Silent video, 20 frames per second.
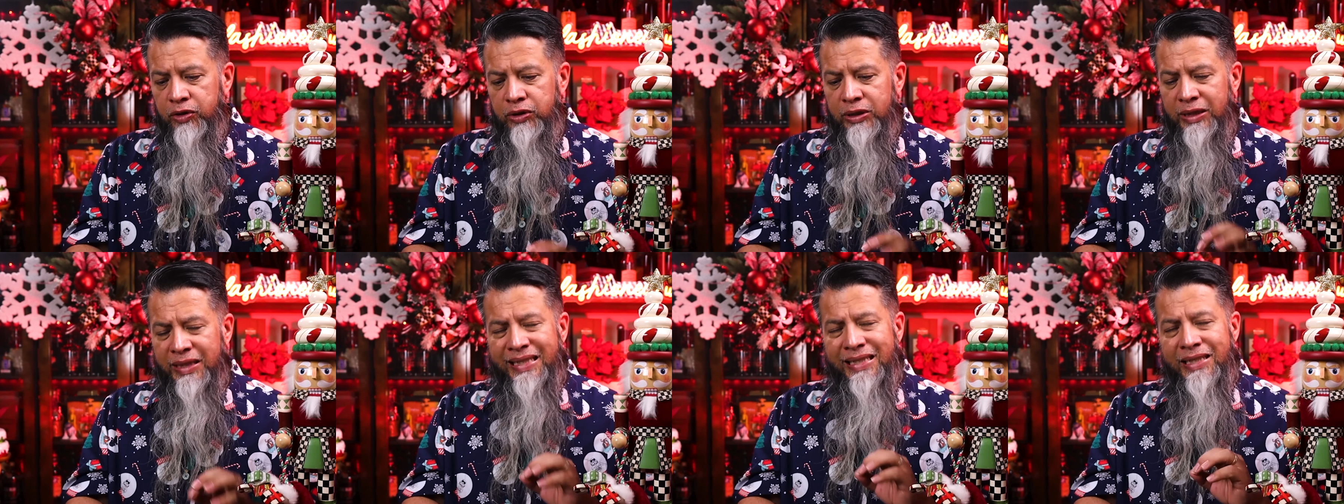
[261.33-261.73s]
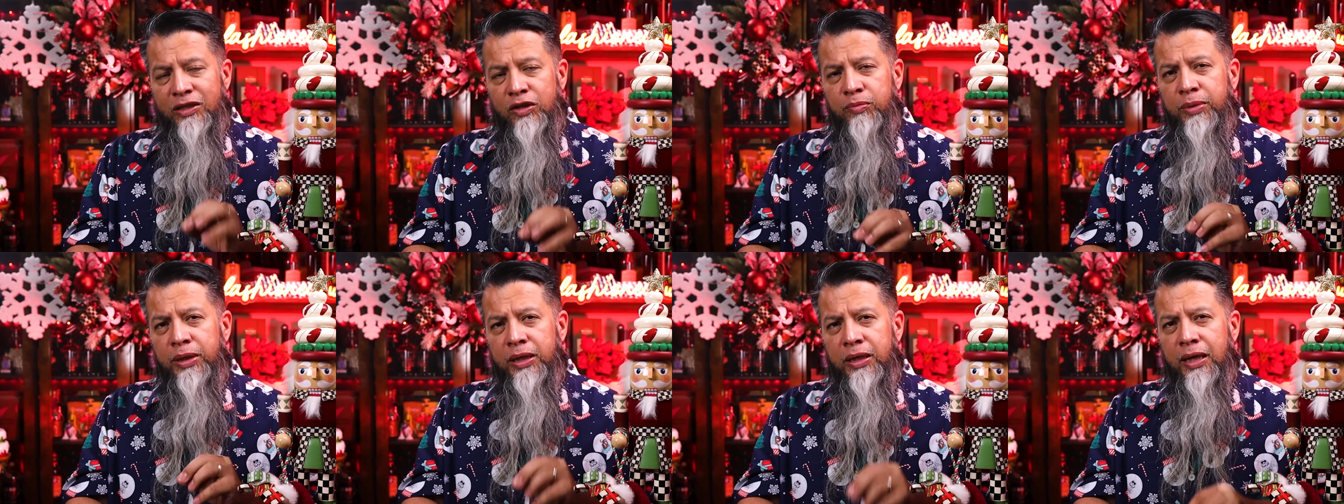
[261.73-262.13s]
a
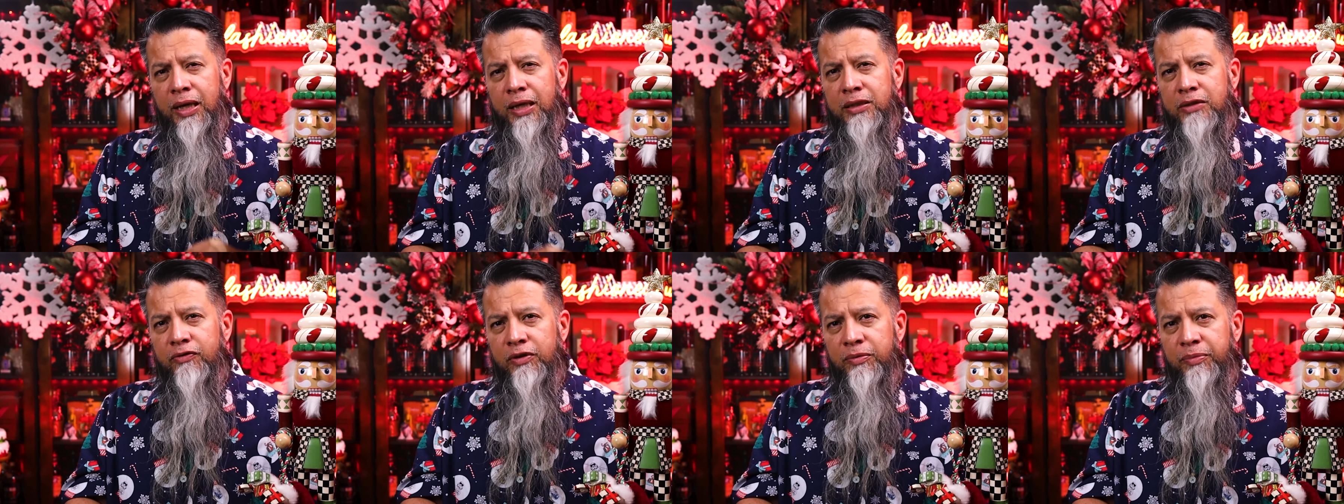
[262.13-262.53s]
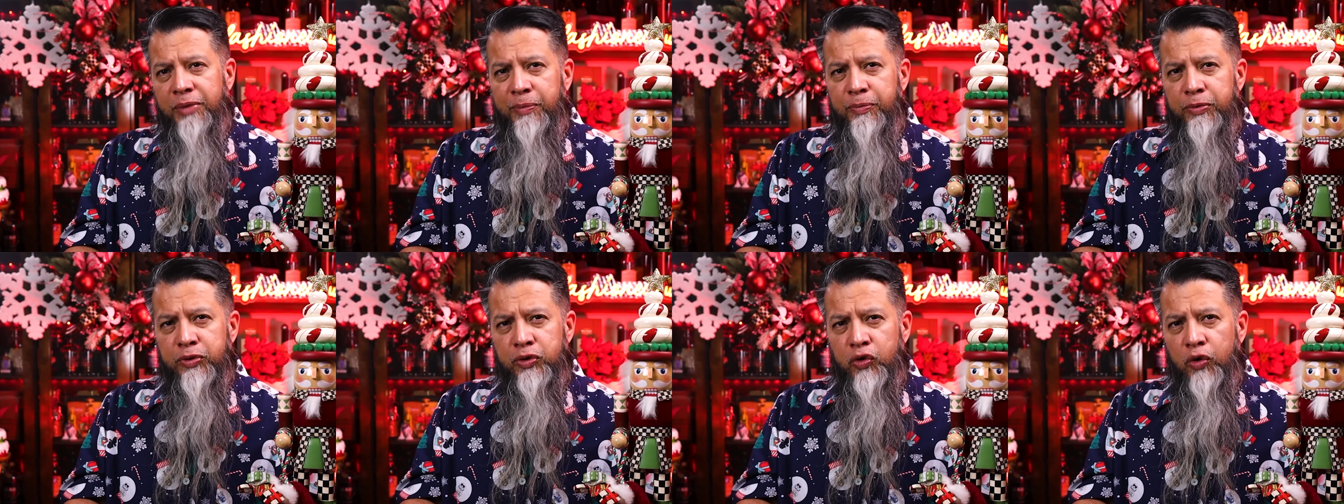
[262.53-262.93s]
little bit less of the
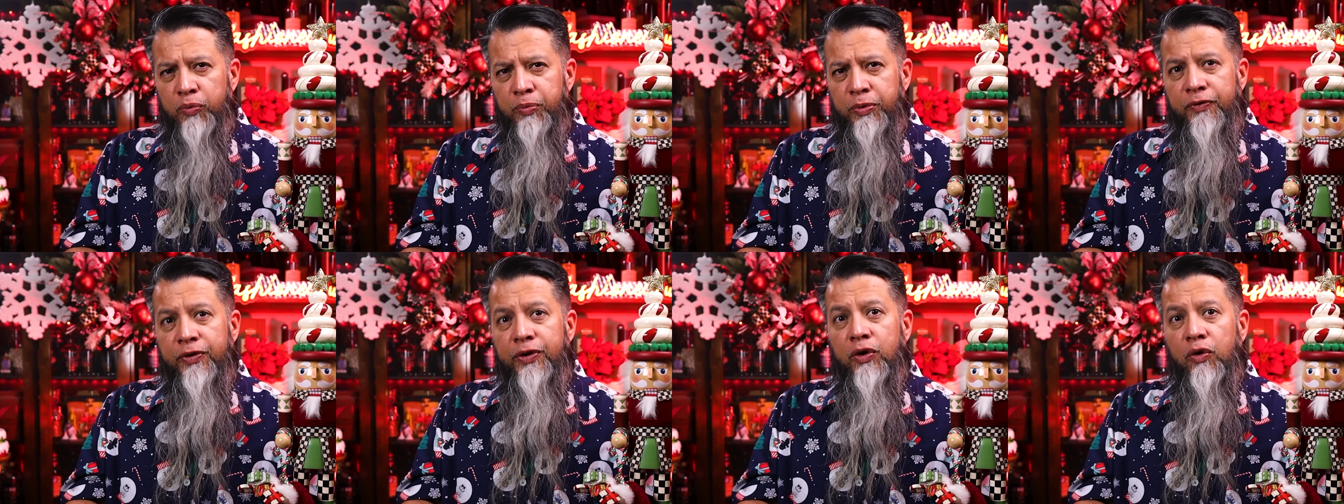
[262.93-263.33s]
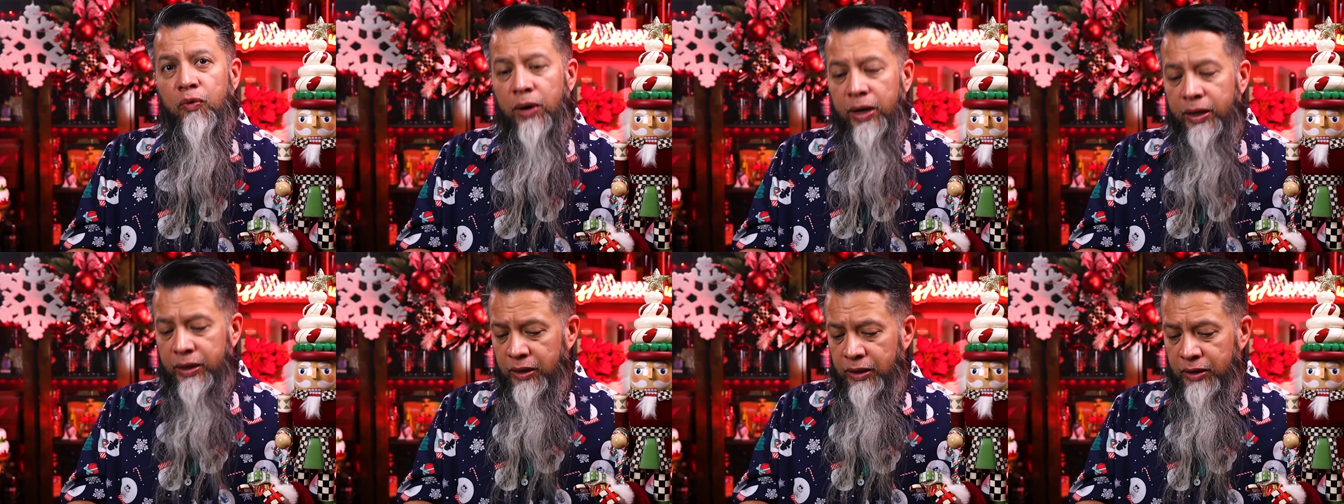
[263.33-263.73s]
maple syrup if you don't
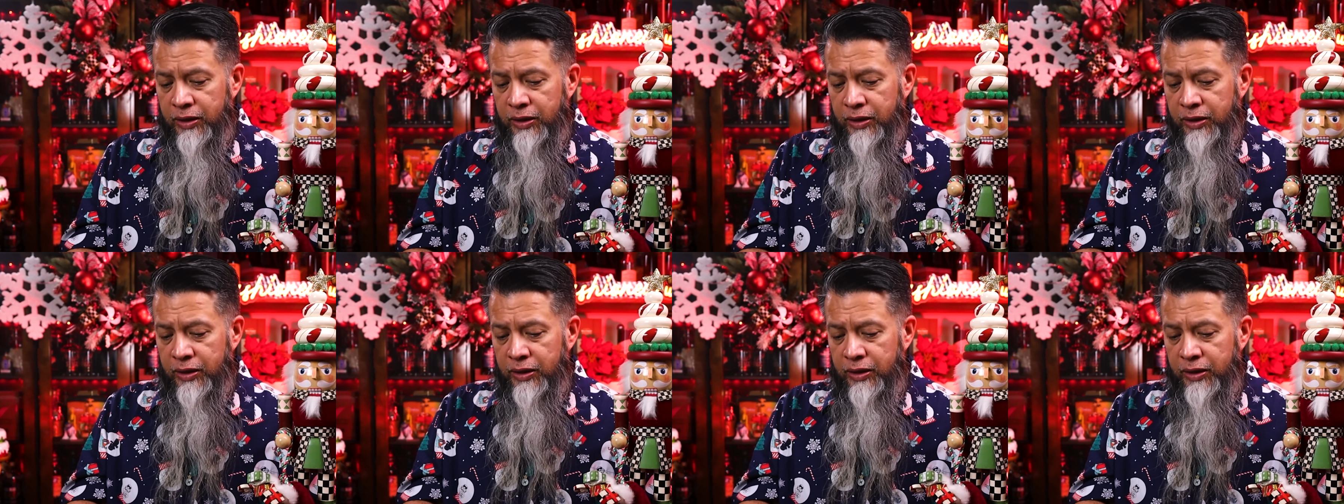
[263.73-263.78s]
want it as